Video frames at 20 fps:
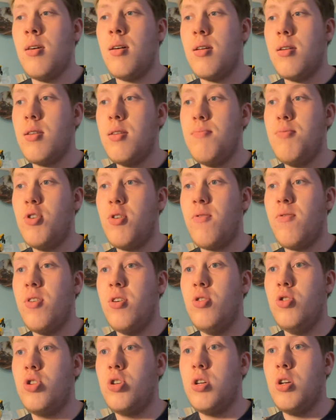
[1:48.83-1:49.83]
the book
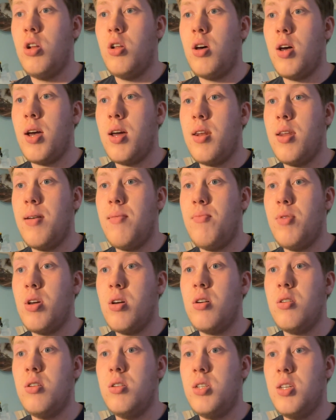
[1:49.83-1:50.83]
version, and then we
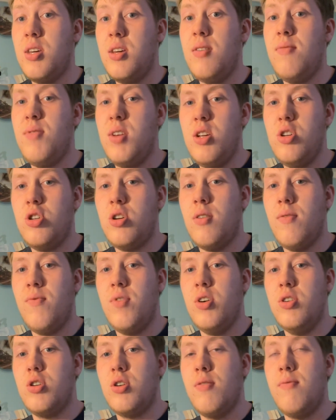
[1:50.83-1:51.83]
got the TV show
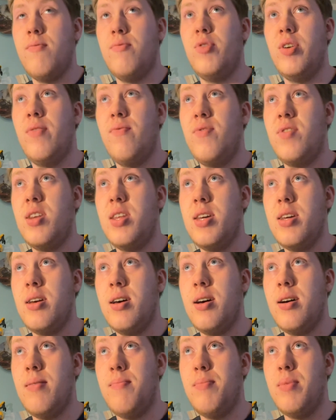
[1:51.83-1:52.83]
version with the
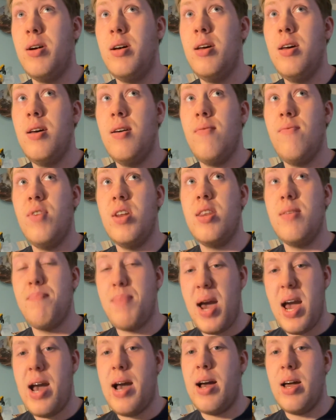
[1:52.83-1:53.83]

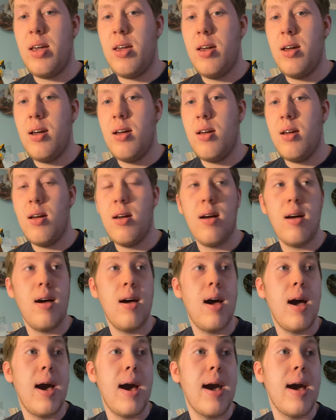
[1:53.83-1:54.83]
bag,
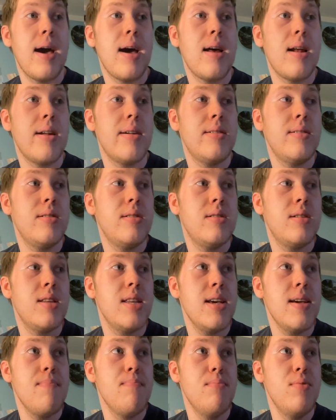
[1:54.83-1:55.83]
and
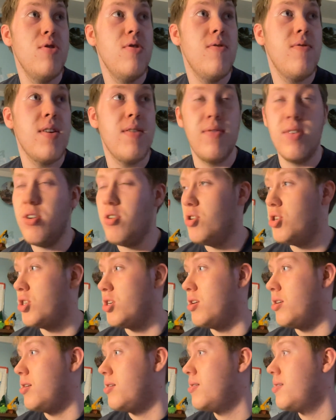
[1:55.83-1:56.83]
the movie
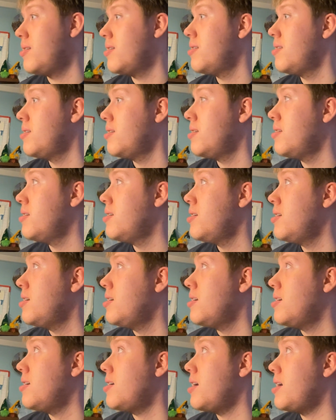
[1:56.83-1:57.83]
version,
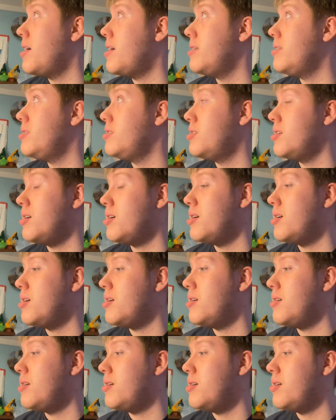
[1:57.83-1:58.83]
and
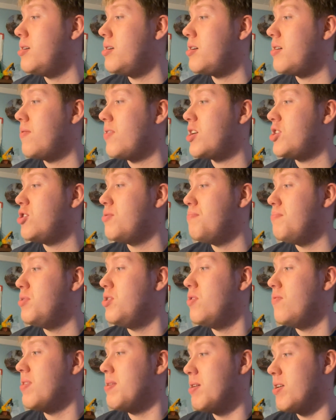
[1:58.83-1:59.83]
live action
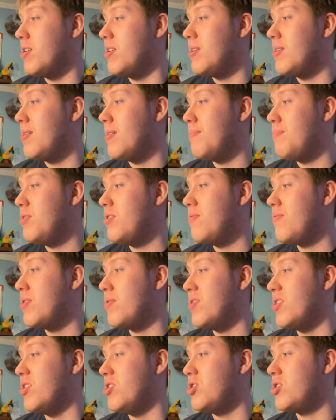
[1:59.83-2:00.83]
movie
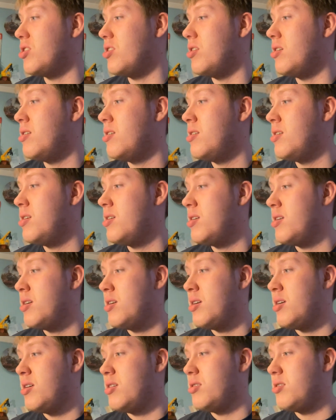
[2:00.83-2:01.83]
version.
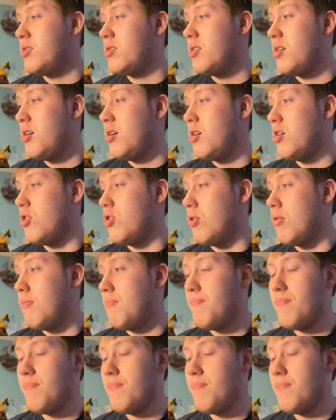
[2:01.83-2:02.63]
So